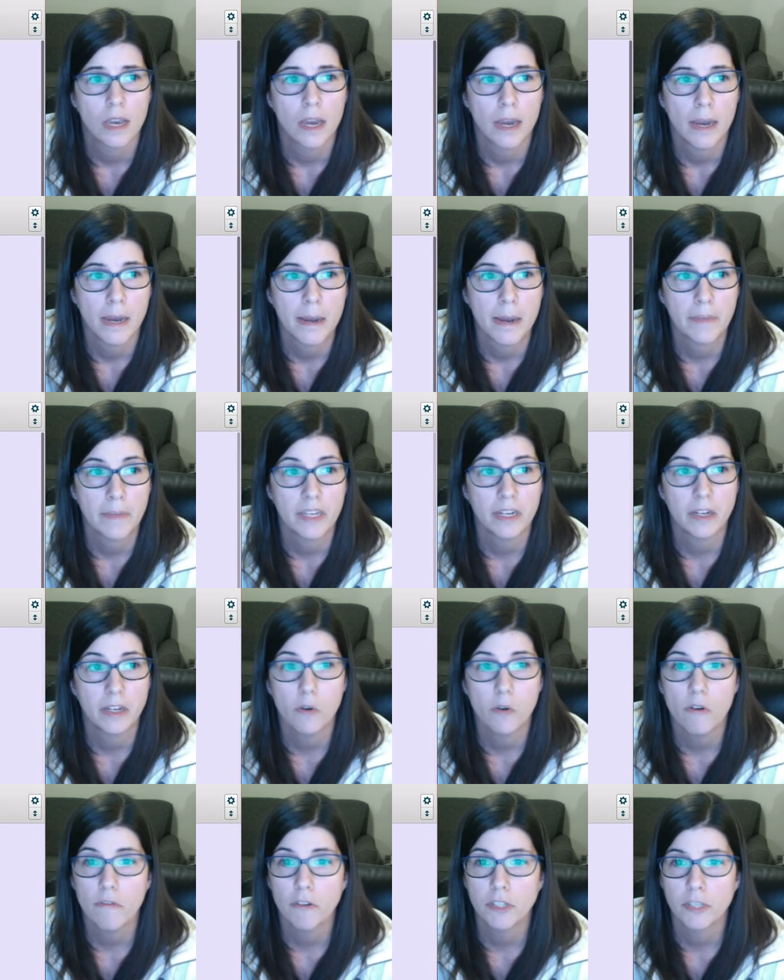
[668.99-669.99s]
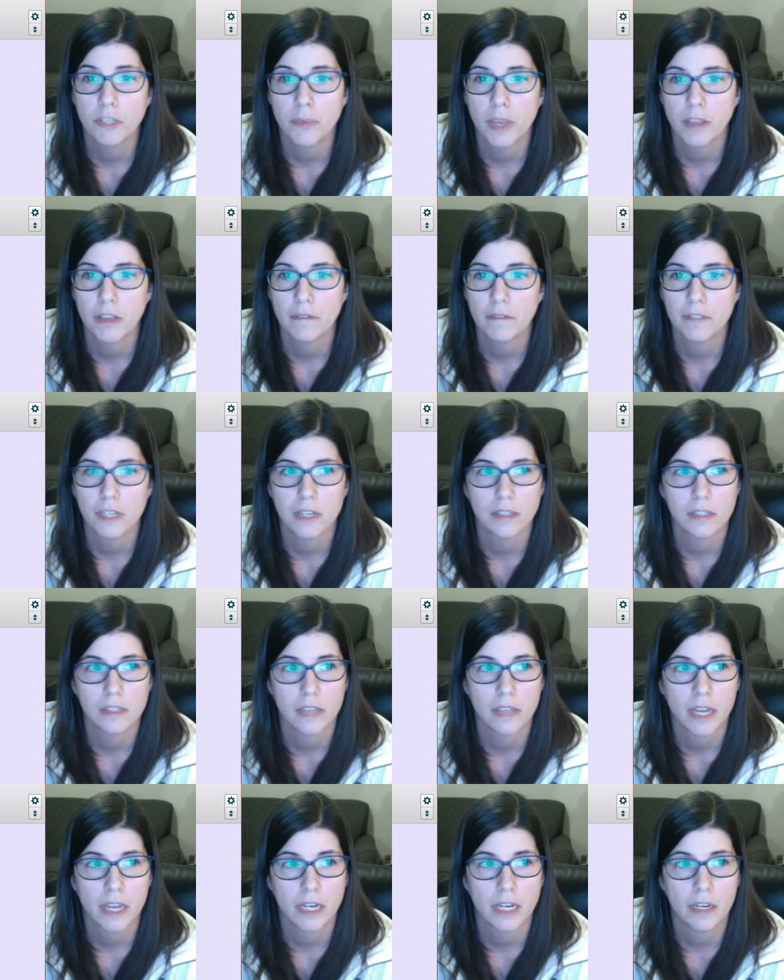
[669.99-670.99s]
I'm going to go over to my left-hand
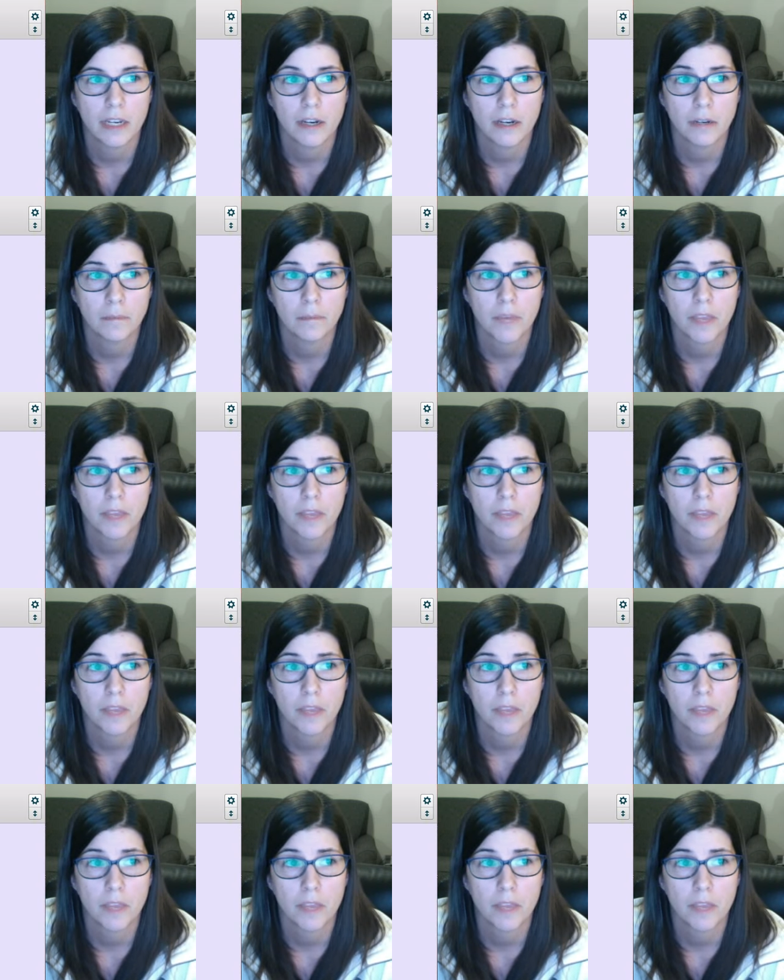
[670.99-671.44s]
side here,